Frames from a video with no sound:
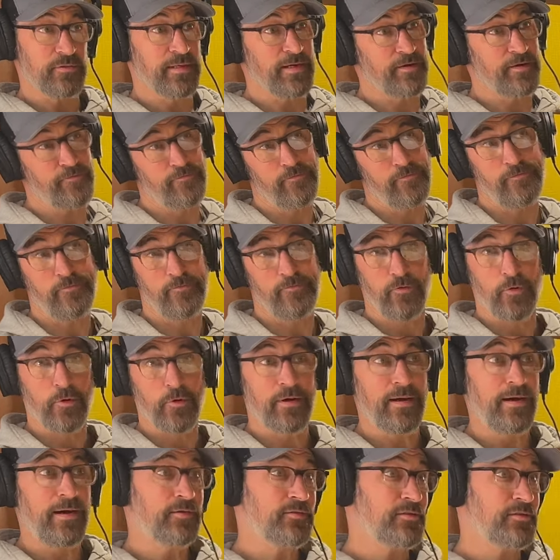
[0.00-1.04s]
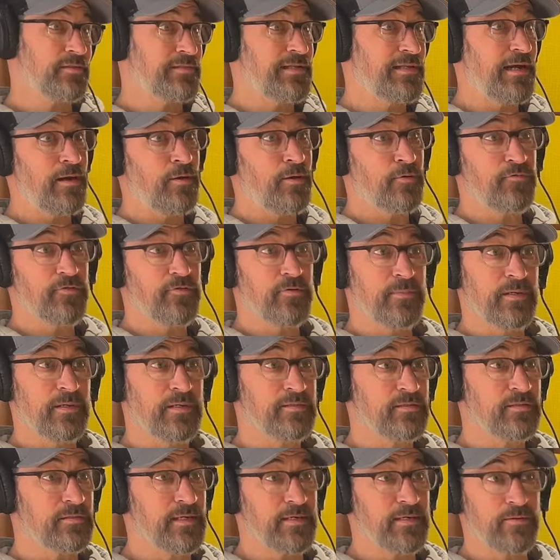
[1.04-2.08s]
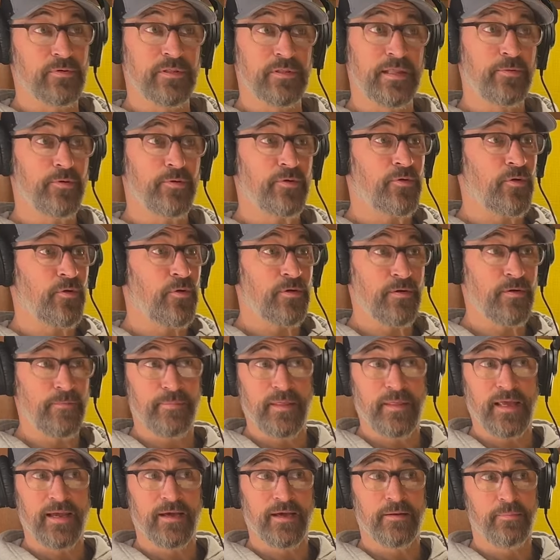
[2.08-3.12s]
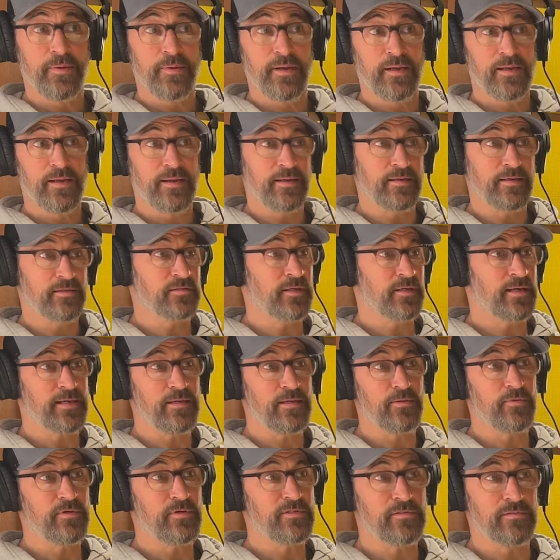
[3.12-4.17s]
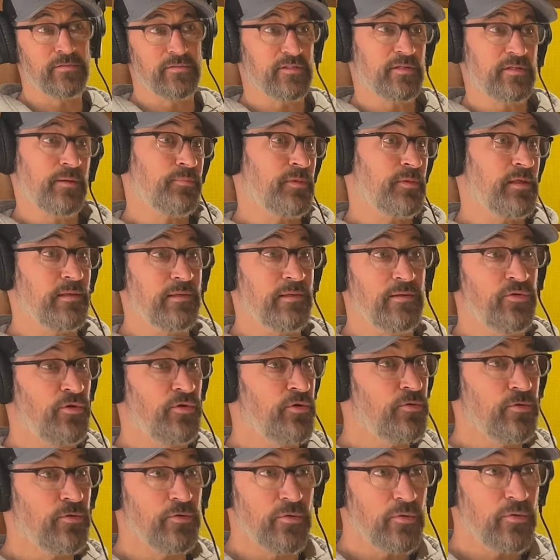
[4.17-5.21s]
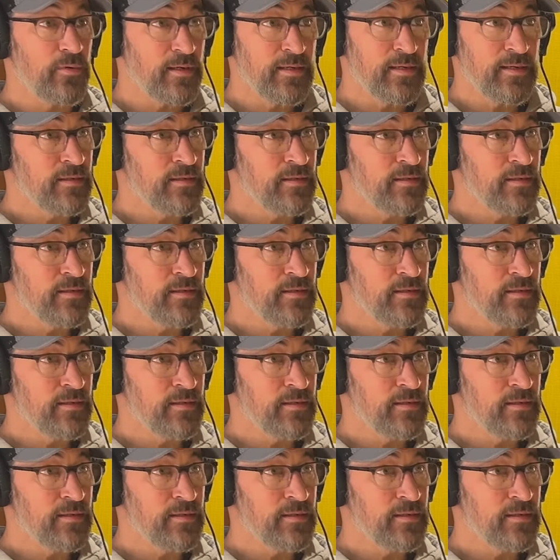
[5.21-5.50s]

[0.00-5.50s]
Like four houses down from us, like when they were growing up, they had pigs. Like it wasn't something new